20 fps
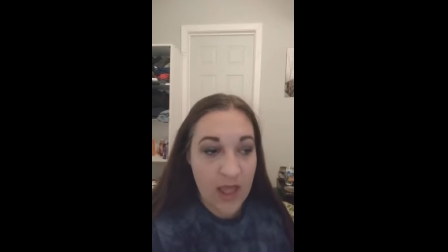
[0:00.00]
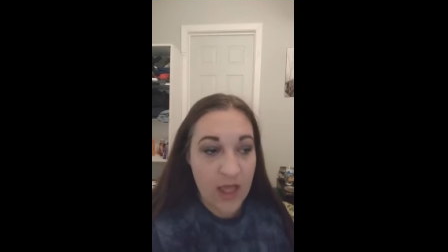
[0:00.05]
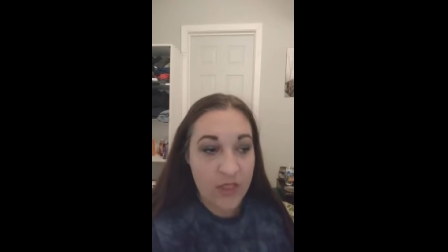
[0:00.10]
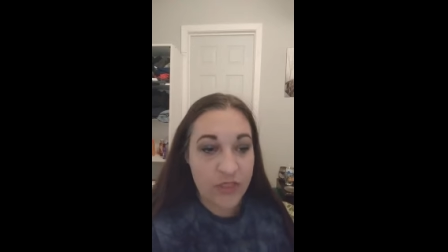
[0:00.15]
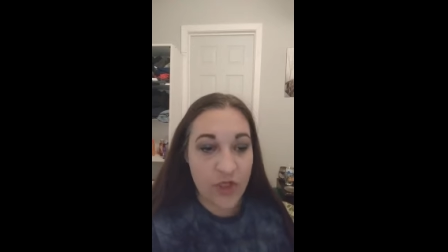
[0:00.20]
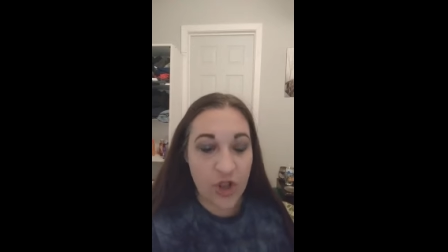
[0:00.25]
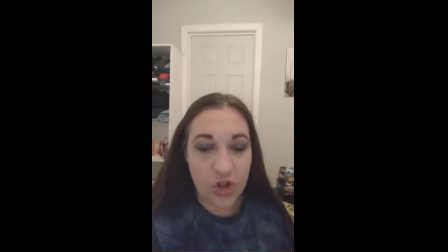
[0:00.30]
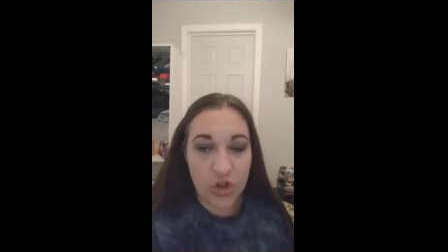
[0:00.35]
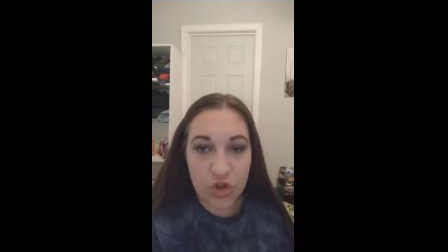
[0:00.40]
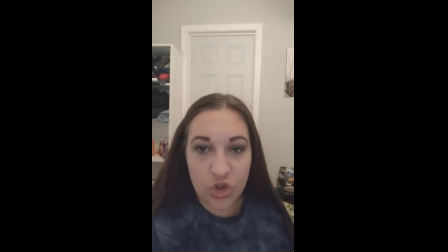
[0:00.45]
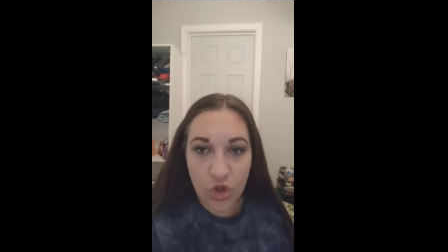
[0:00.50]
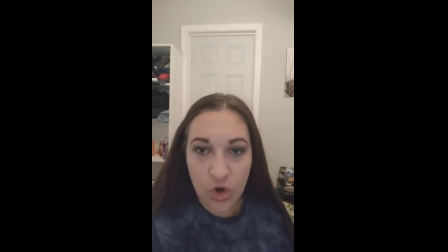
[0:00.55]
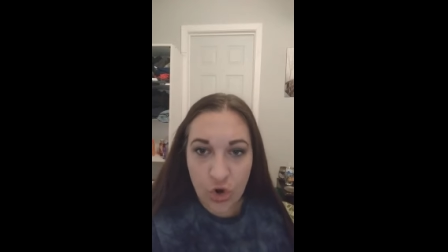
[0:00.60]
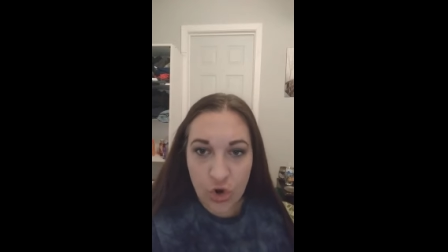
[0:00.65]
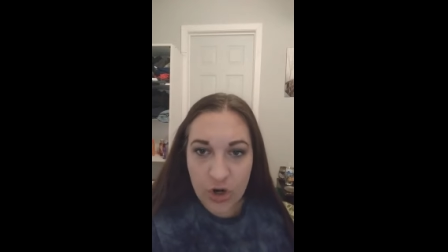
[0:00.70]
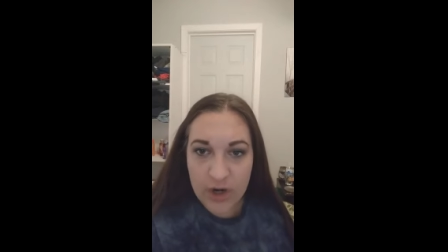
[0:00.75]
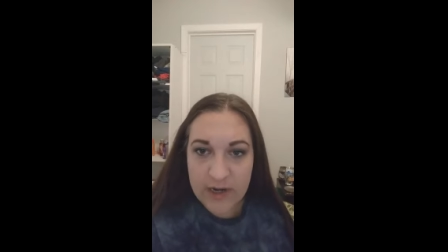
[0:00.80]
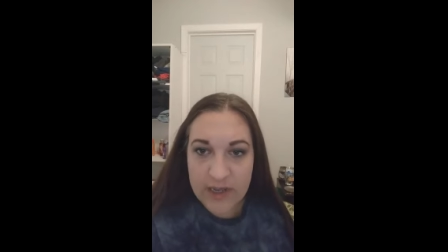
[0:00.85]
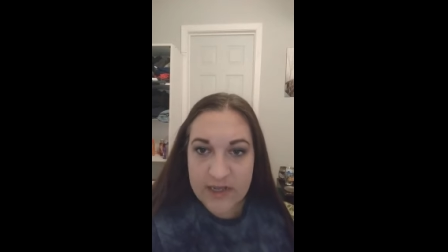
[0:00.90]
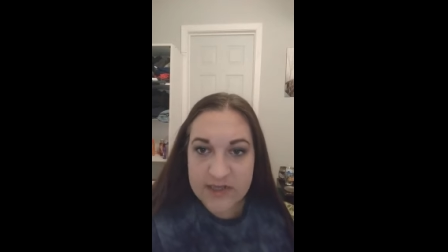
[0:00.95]
the
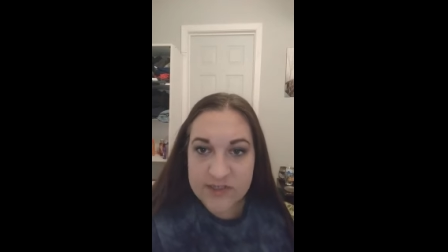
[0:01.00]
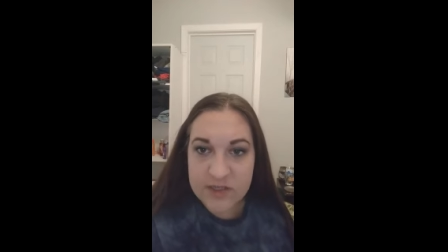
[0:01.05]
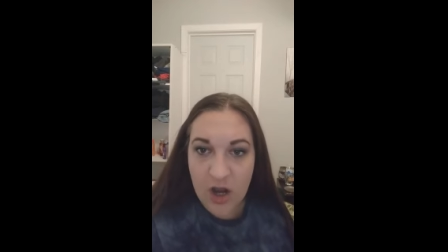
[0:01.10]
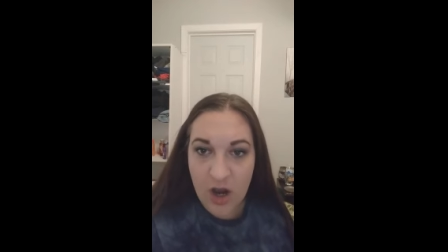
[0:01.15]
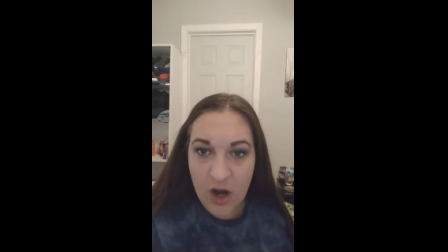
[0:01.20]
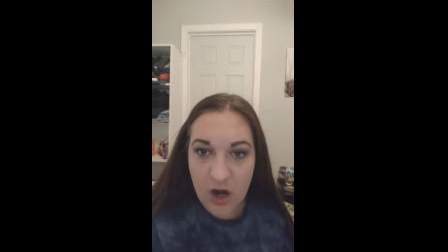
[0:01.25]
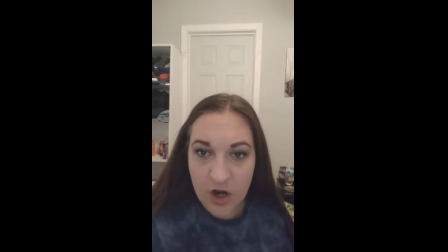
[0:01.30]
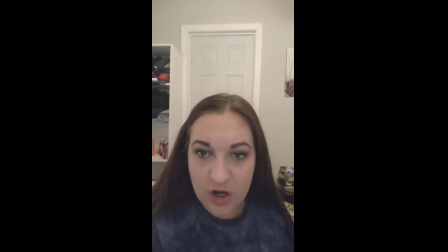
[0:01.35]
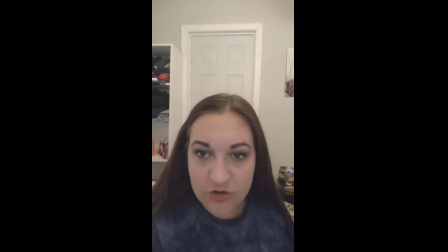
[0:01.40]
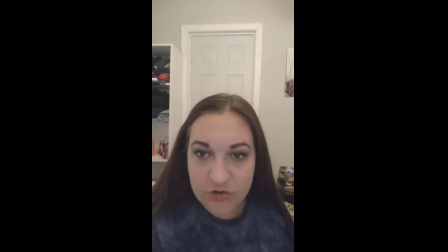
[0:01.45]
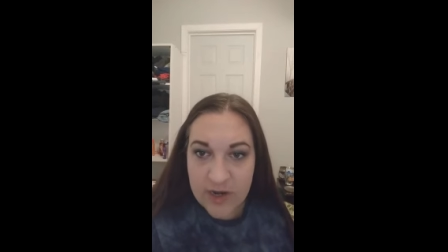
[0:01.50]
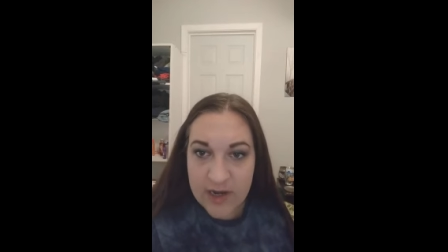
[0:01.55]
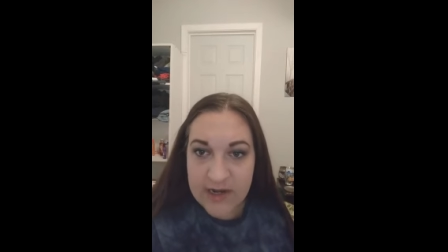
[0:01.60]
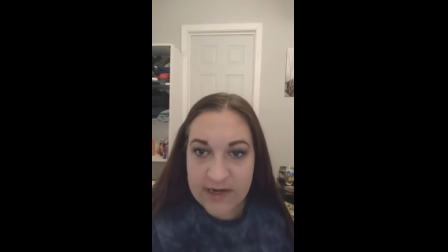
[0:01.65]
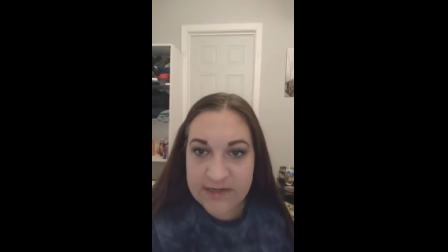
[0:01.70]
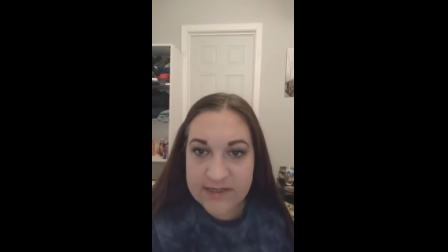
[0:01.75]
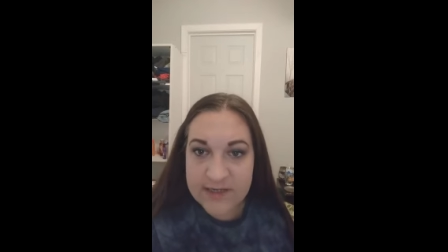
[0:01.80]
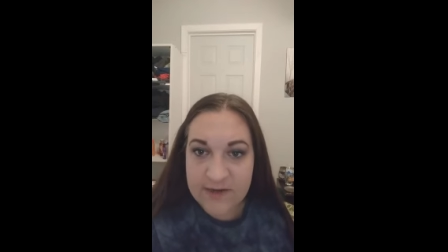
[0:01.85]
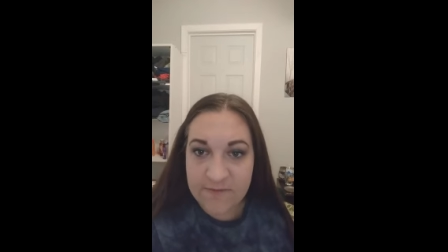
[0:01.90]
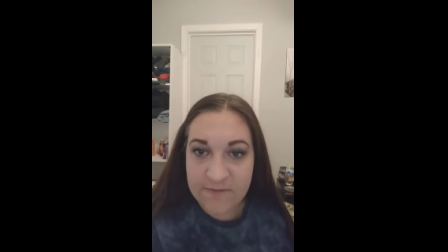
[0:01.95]
Lord has already
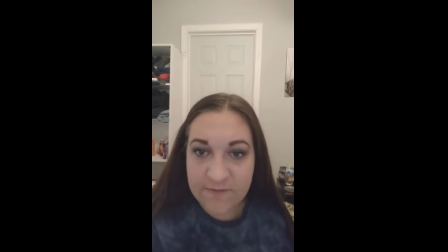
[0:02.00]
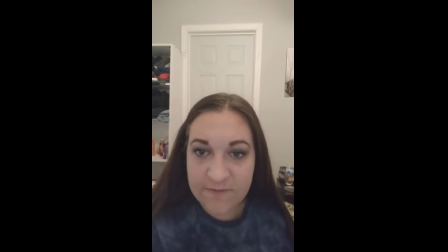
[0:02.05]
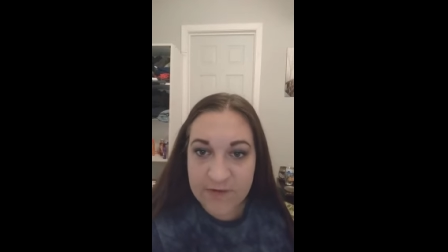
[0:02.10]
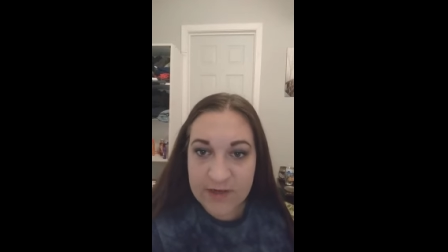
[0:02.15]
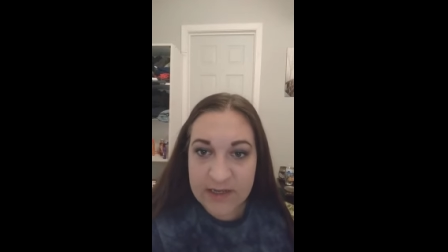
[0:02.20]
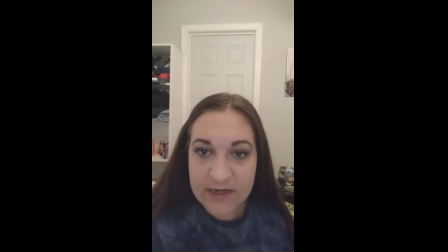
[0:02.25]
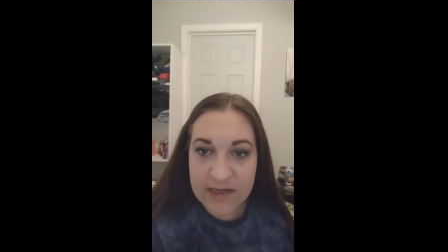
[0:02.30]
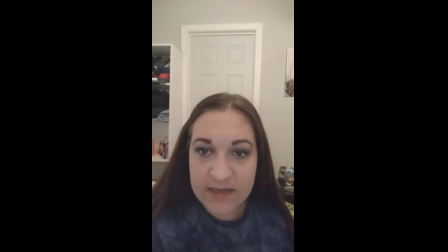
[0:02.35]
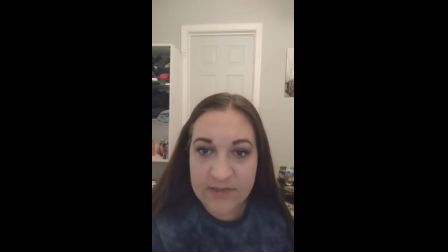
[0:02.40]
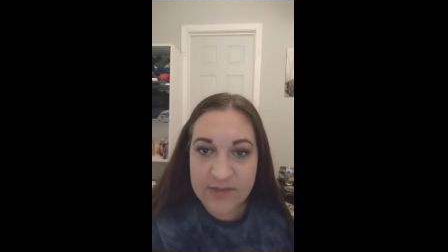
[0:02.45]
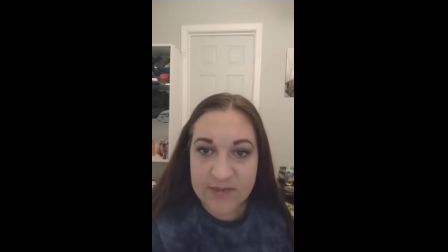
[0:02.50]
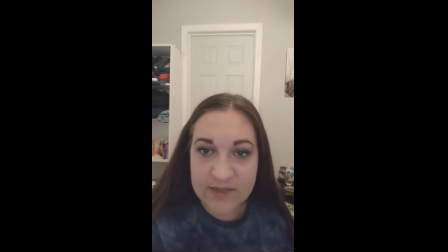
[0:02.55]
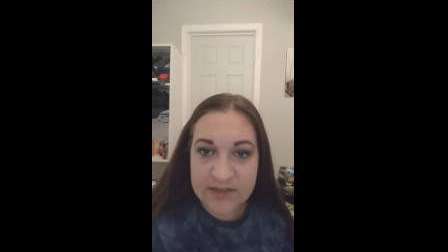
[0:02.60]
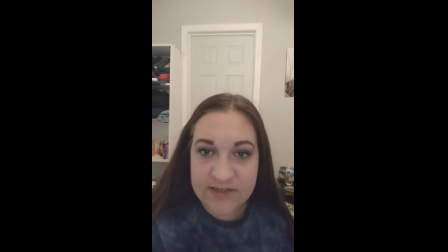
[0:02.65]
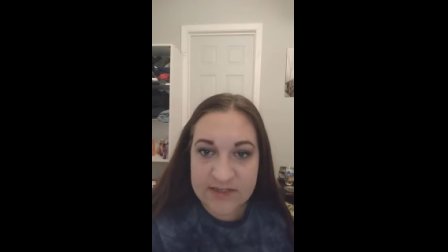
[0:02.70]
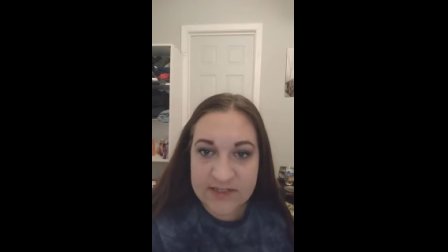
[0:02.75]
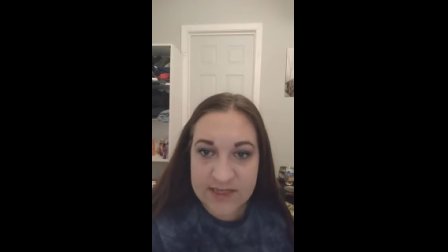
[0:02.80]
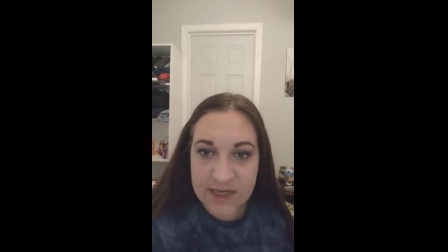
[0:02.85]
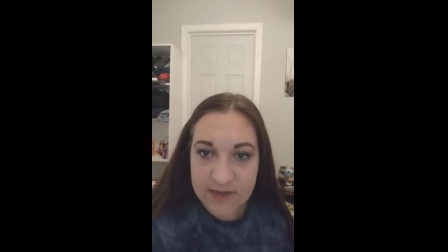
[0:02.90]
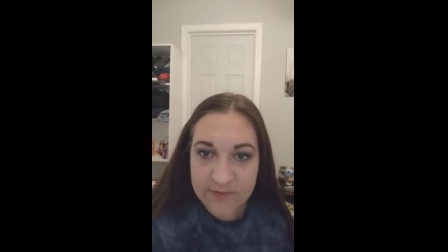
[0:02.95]
defeated the
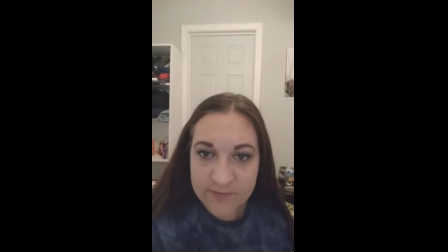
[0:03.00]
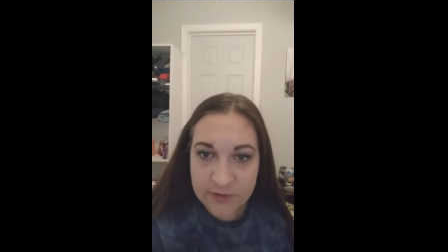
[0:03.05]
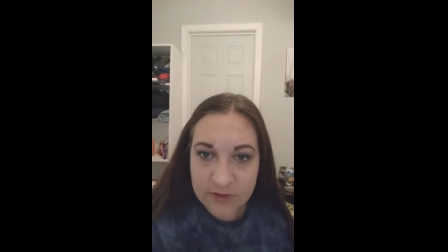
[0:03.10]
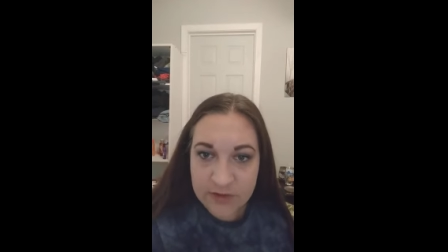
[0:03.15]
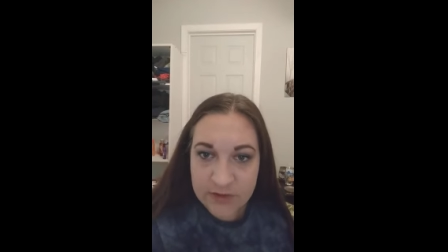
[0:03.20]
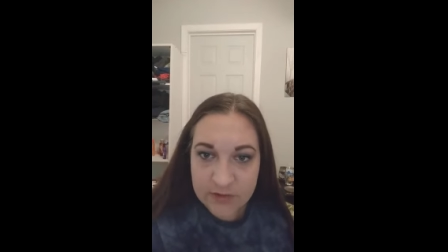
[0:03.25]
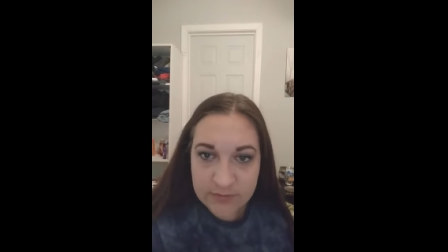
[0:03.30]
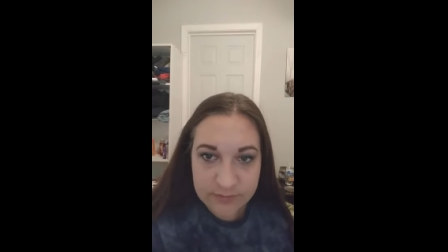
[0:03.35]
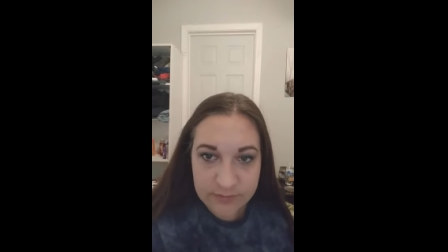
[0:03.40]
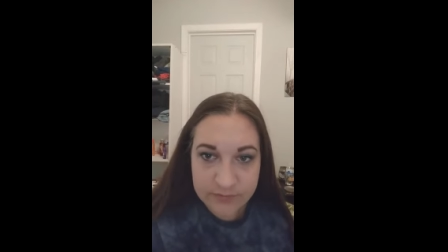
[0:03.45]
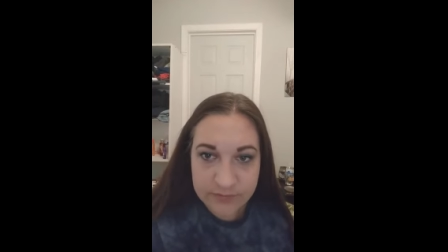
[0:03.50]
devil.